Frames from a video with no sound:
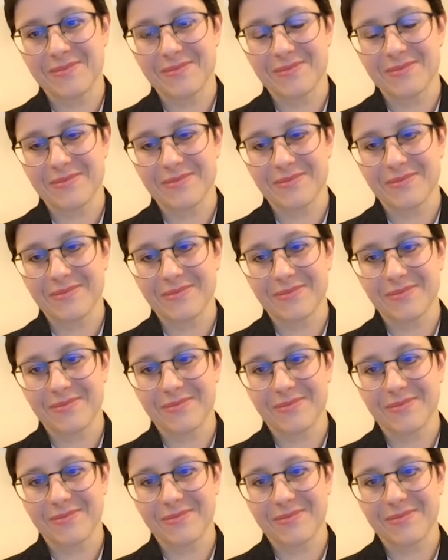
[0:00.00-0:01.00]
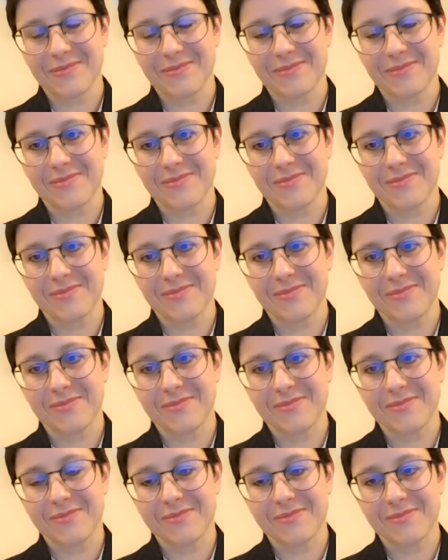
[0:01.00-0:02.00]

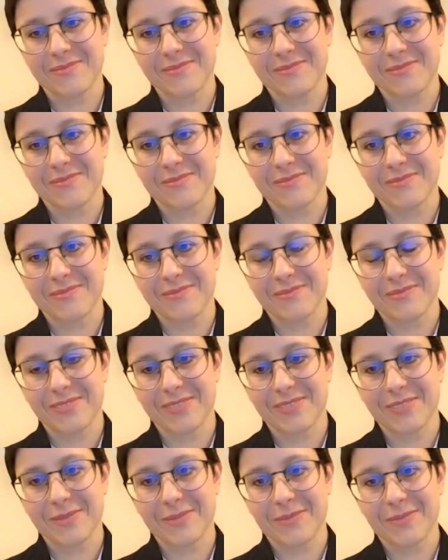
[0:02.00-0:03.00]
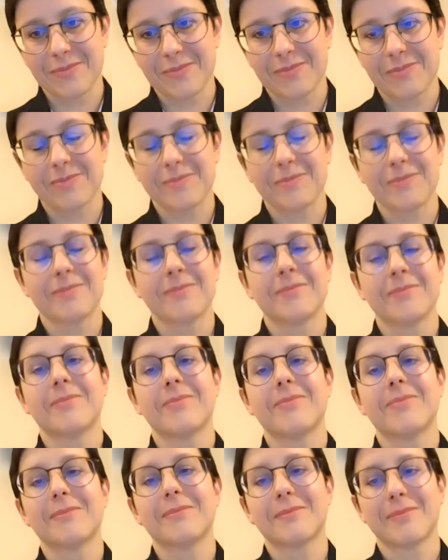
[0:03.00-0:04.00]

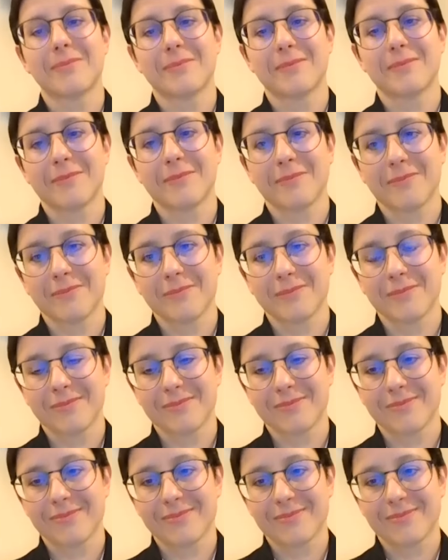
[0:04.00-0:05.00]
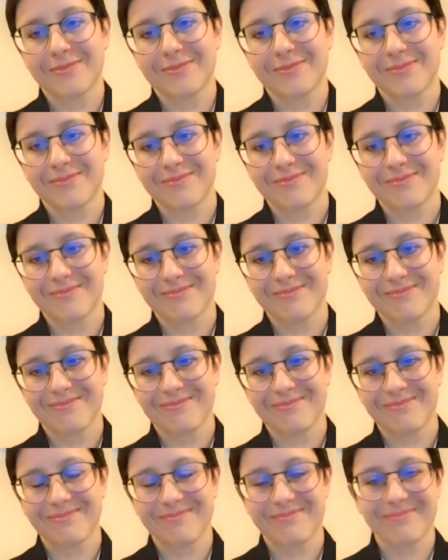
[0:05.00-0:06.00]
The person shown says nothing.